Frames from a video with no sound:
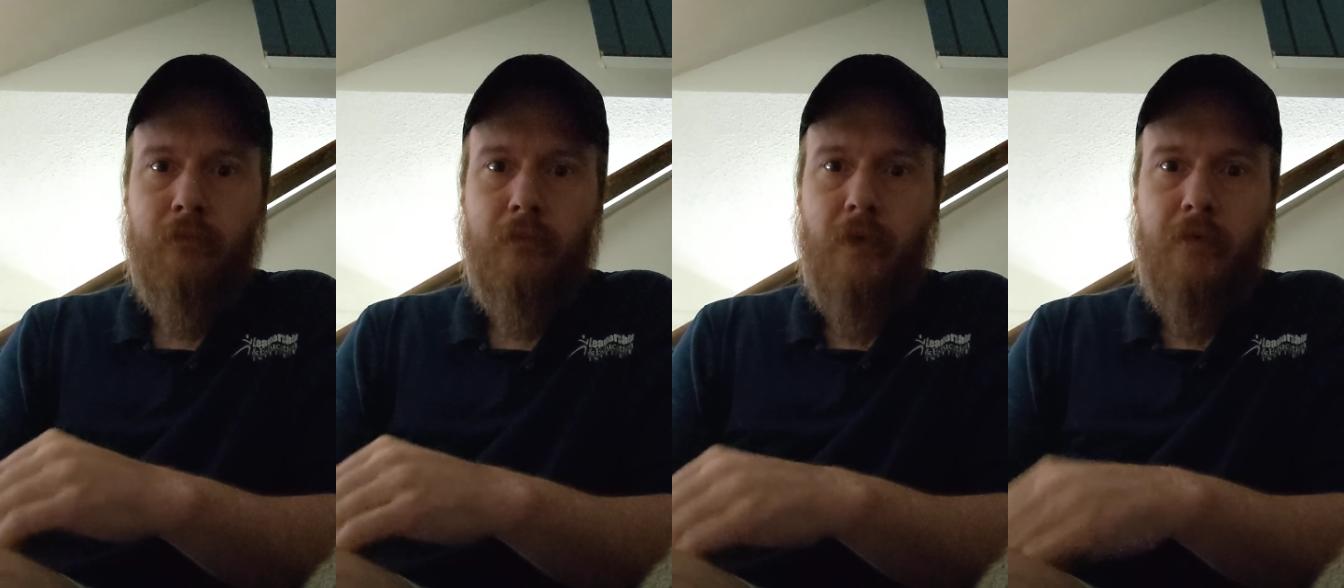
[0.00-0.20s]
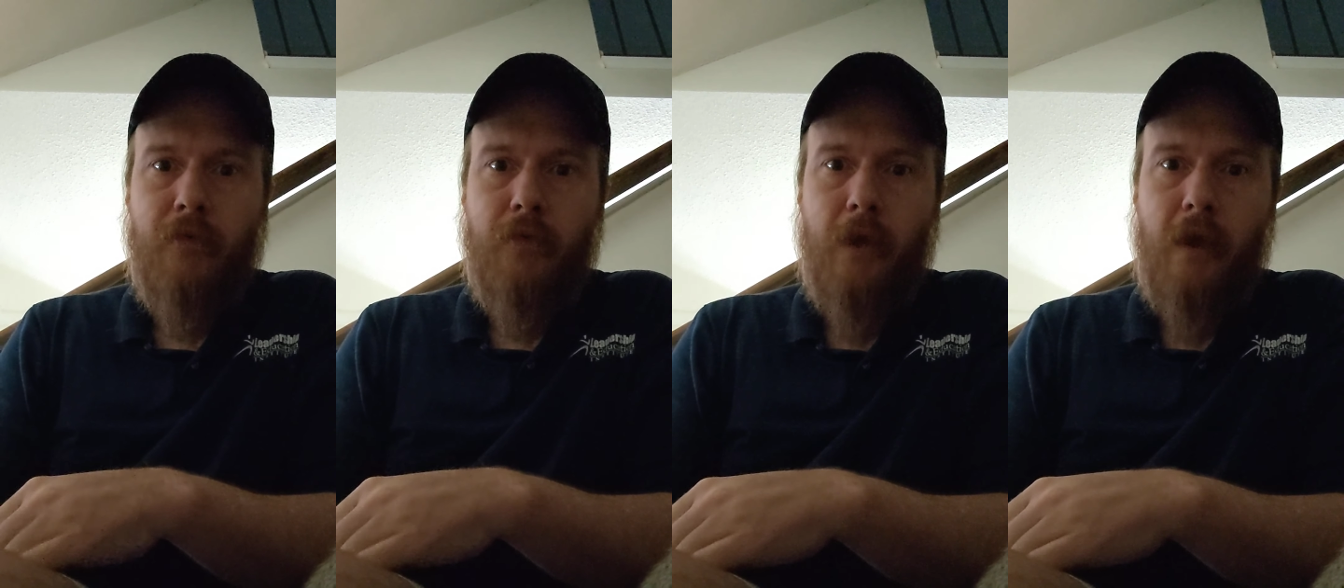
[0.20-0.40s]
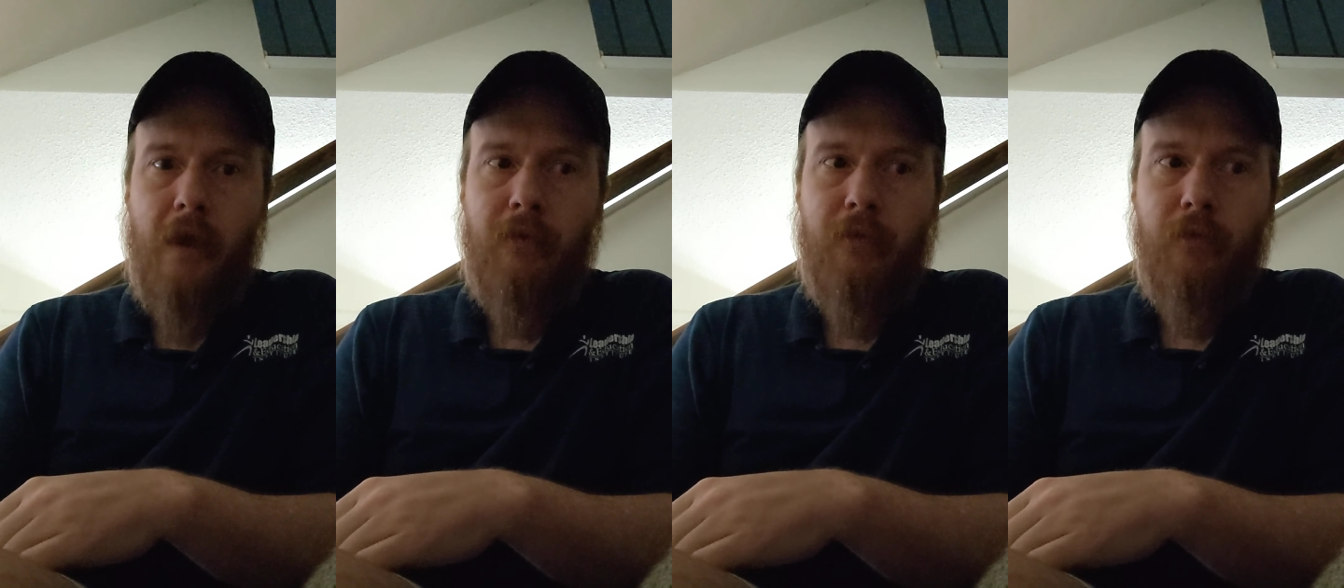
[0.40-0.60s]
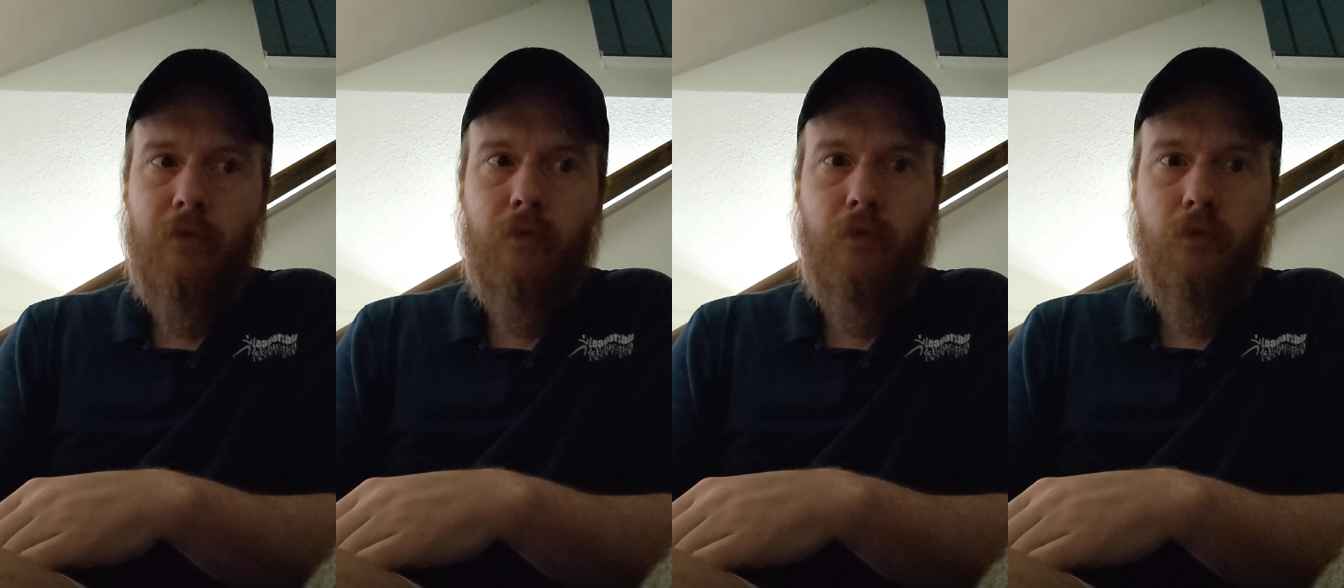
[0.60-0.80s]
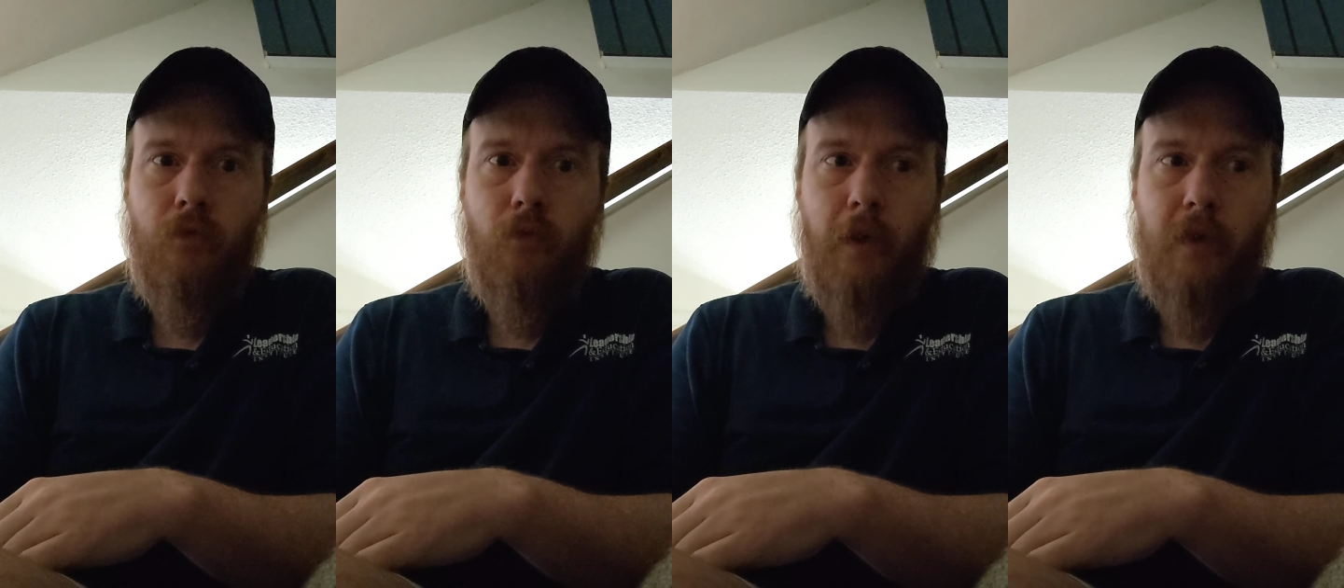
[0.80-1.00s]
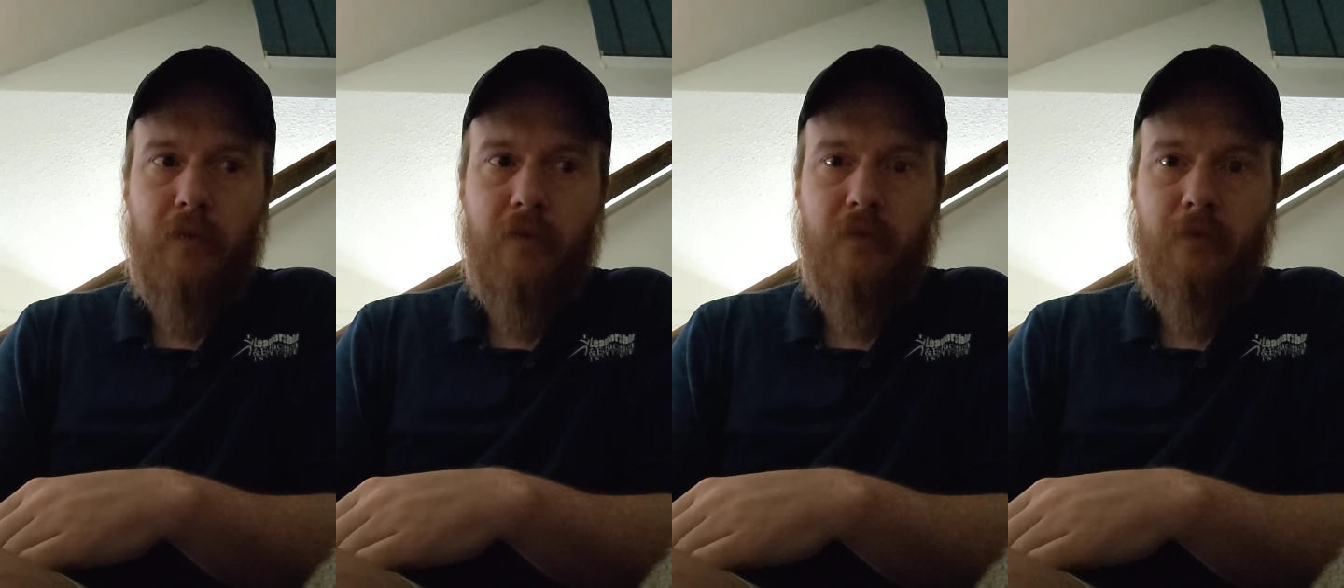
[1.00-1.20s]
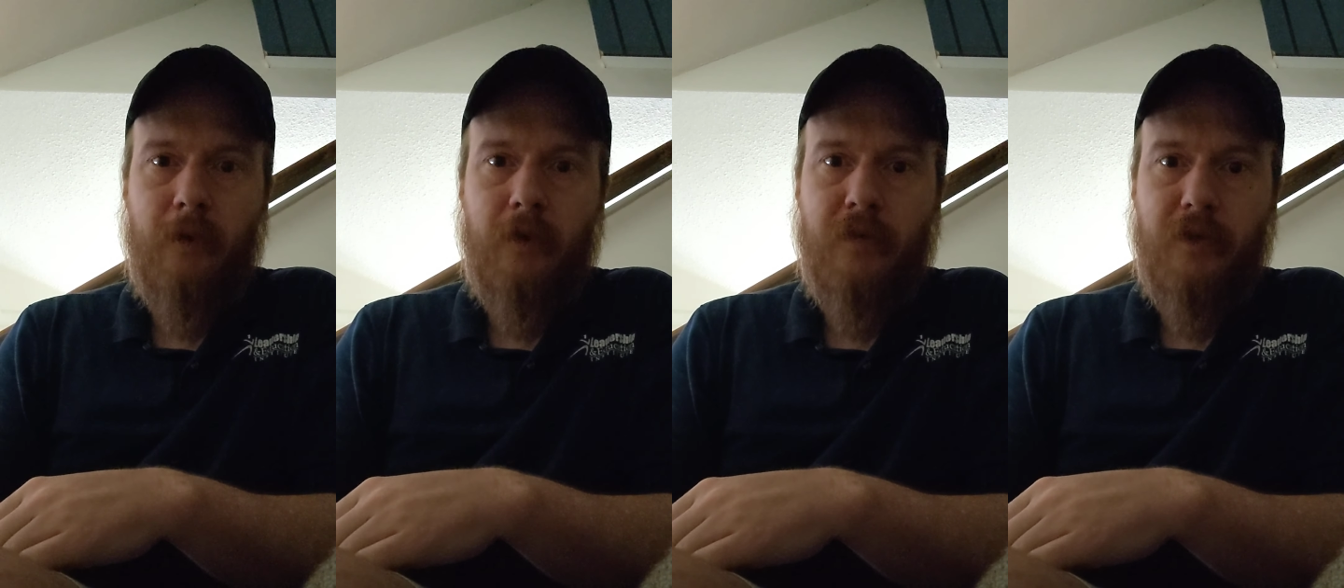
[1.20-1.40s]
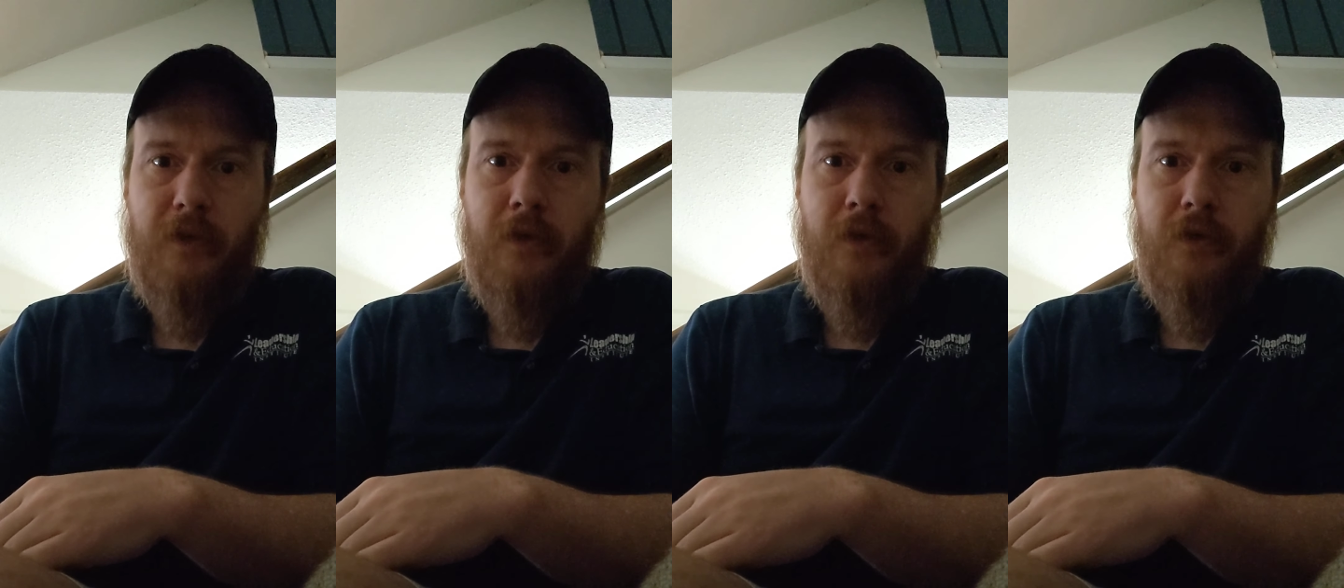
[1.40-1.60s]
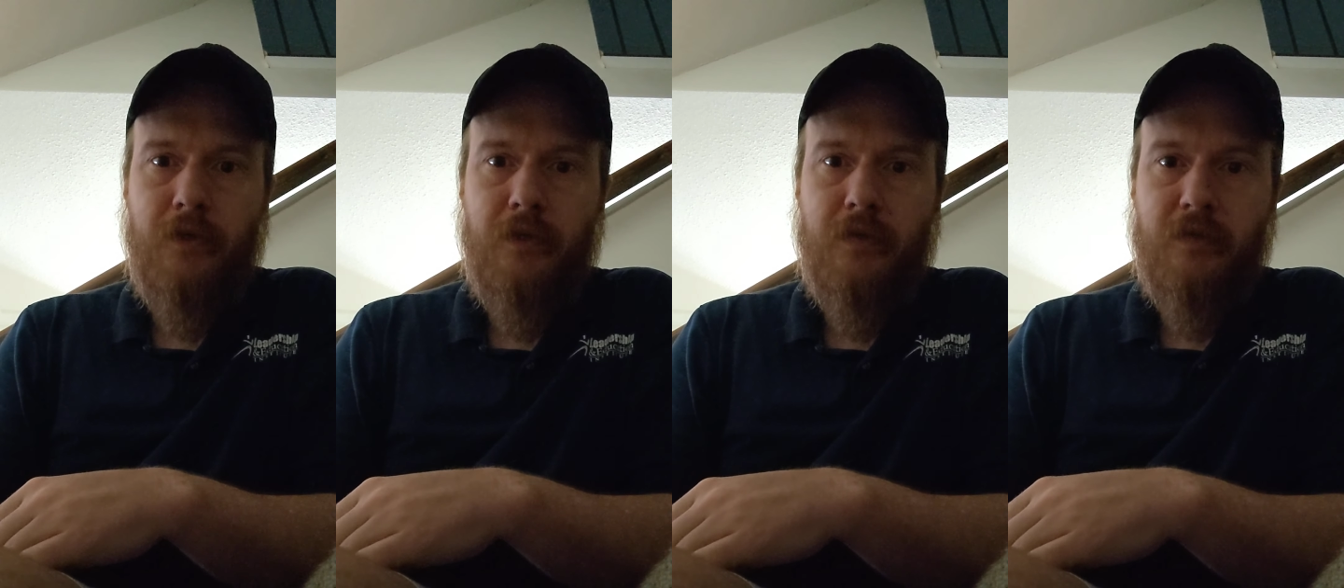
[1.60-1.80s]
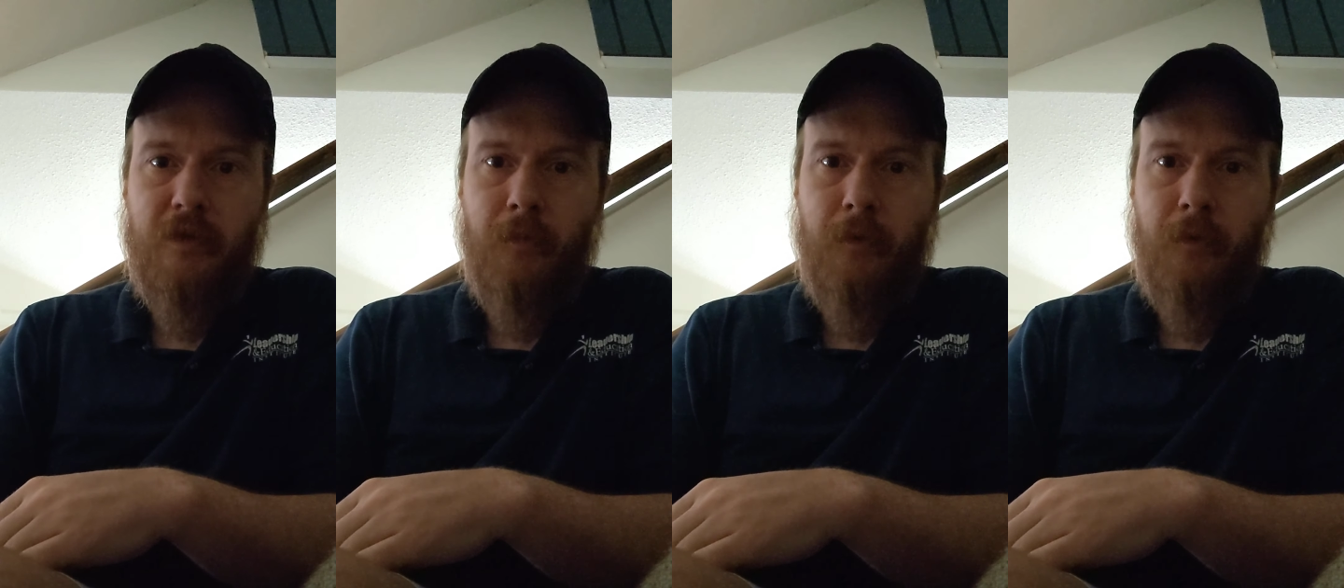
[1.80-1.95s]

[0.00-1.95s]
If you have twice as much energy as